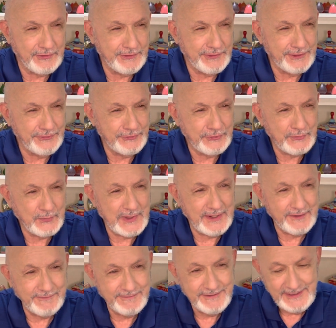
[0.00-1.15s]
Corinthians
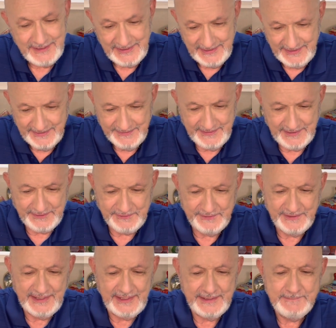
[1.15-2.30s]
12 the
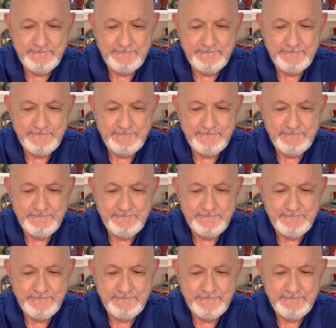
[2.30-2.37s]
other day.